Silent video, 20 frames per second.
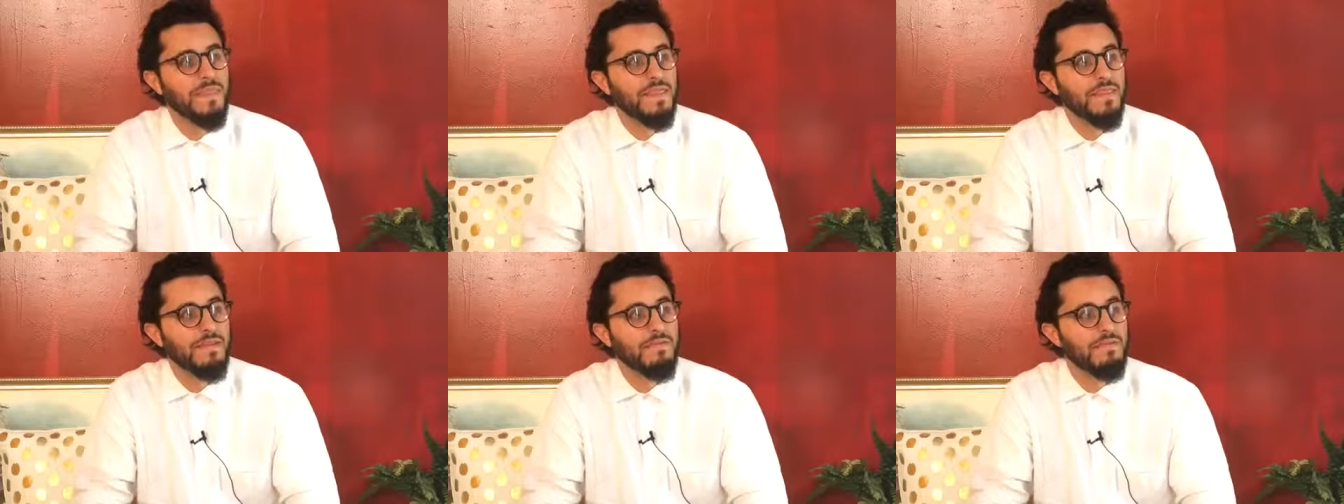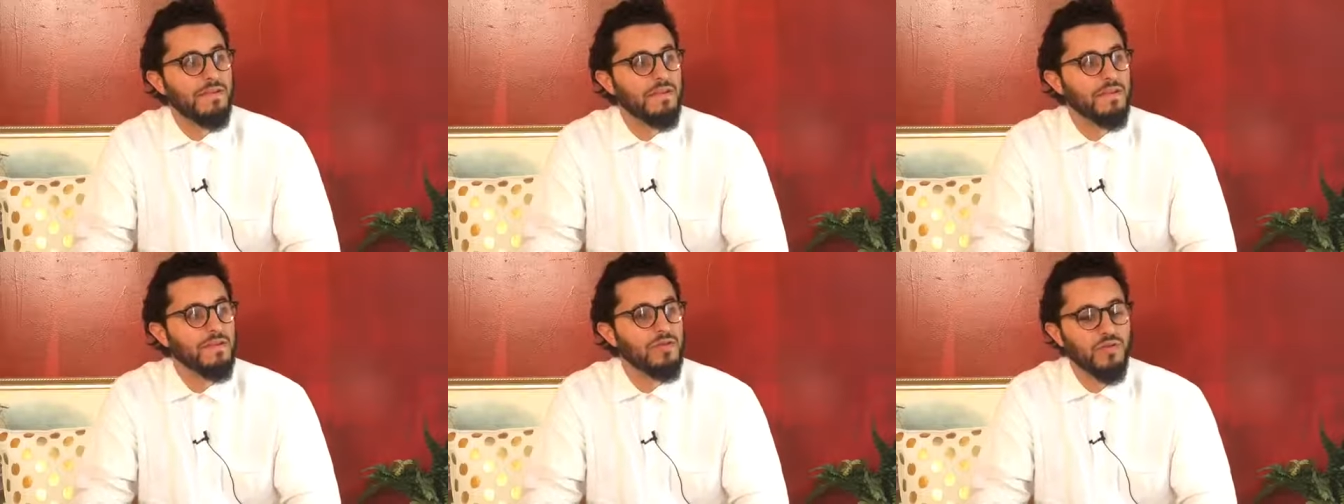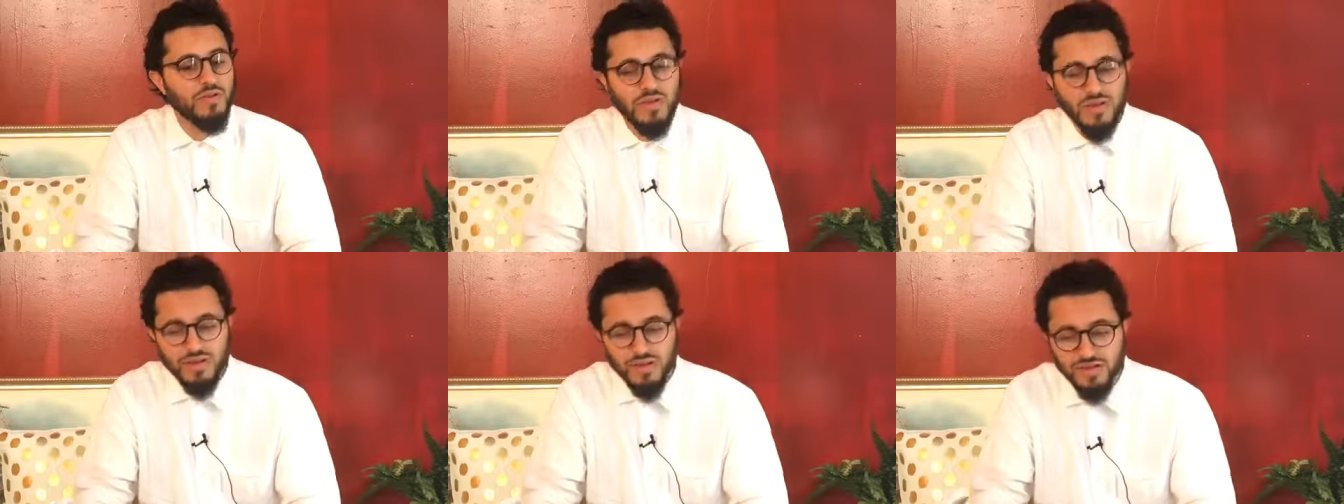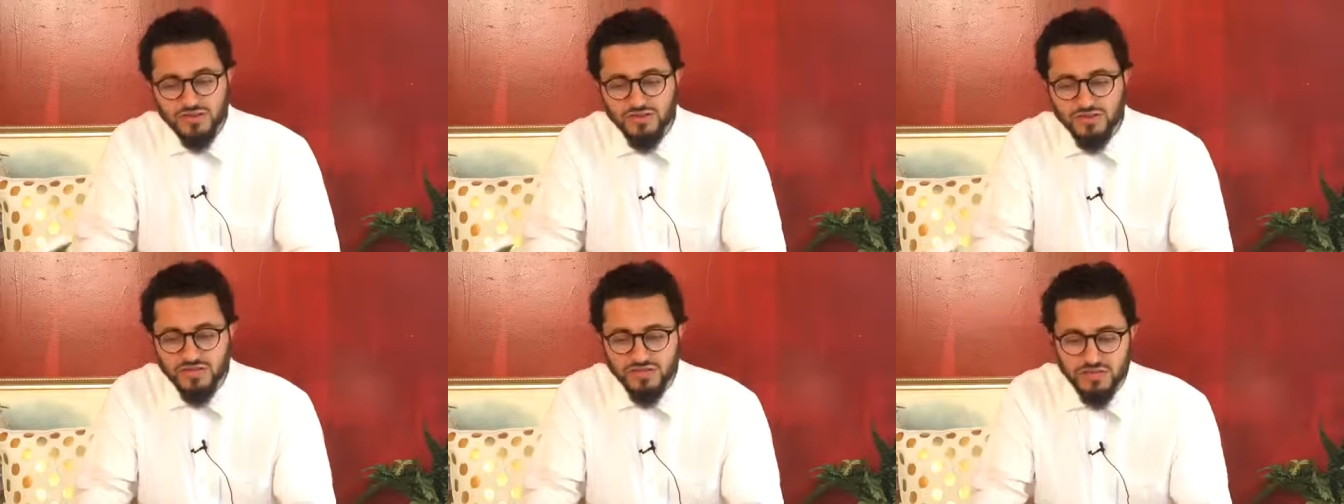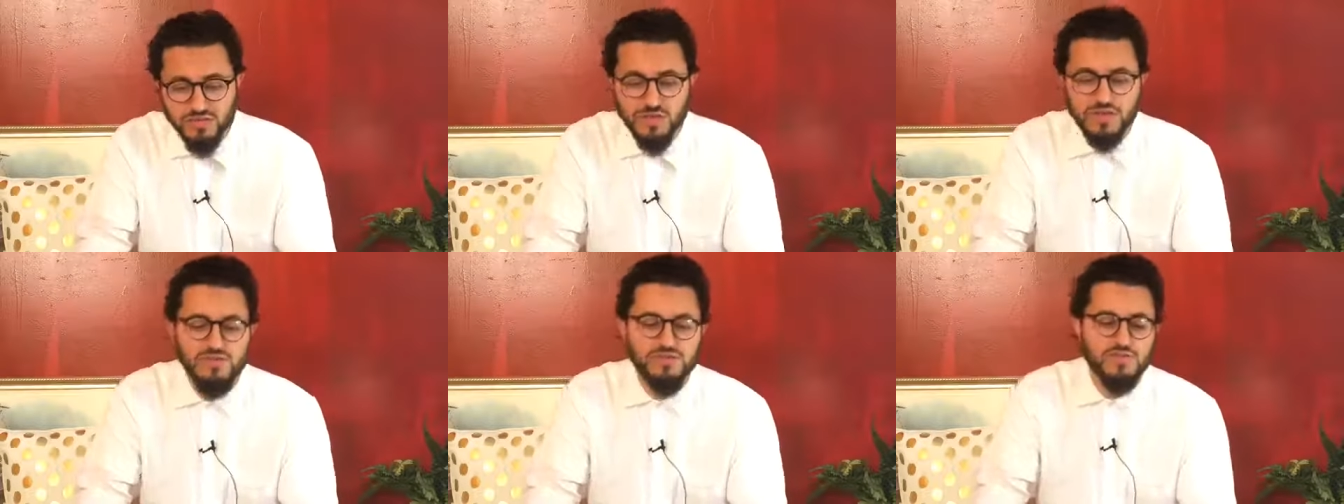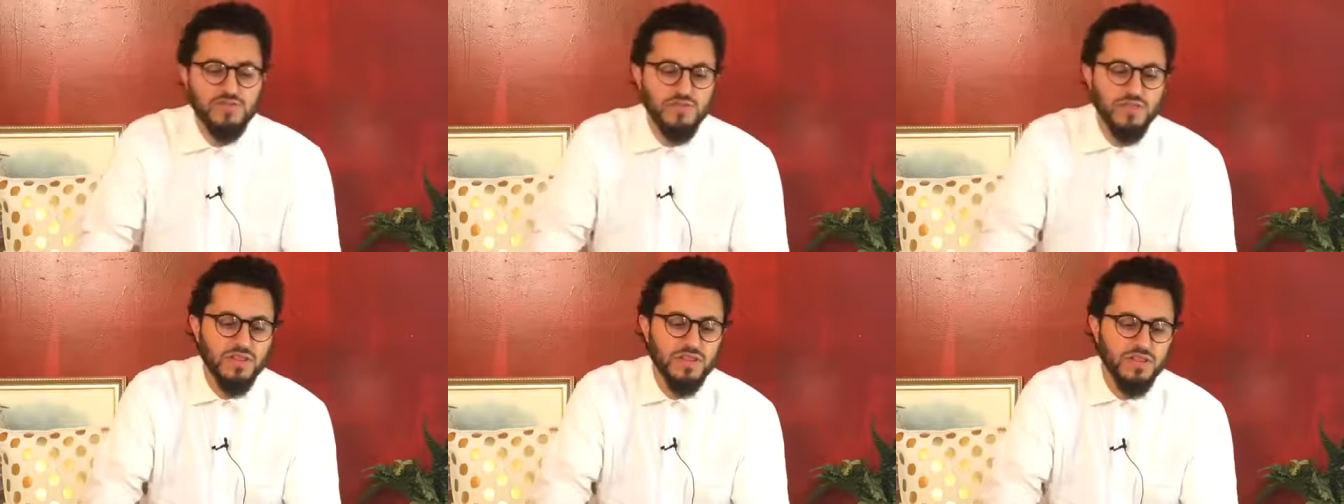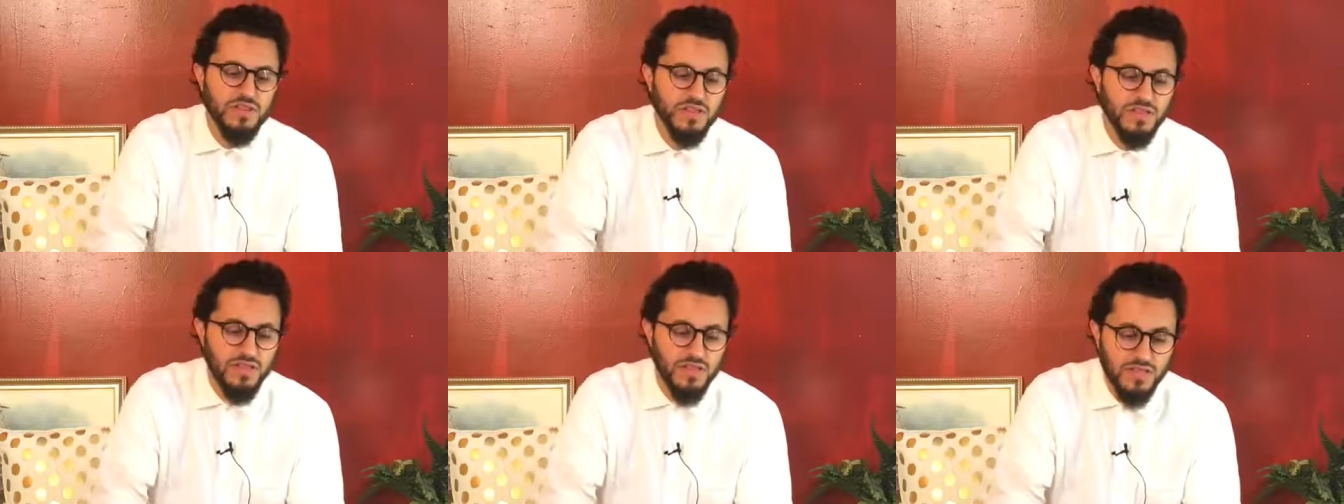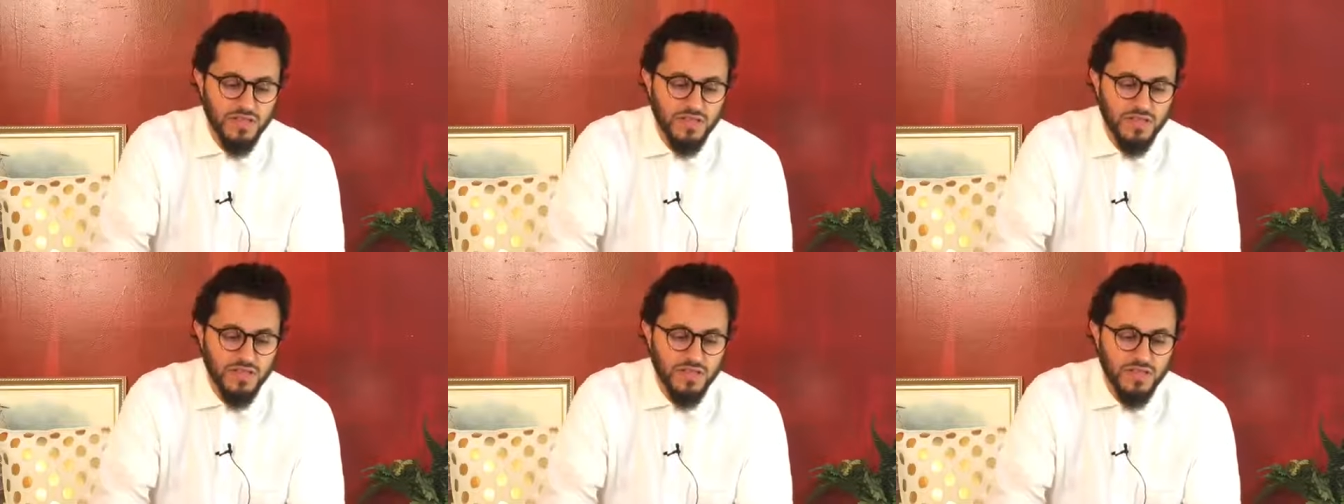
right? You cannot judge the Messenger of Allah.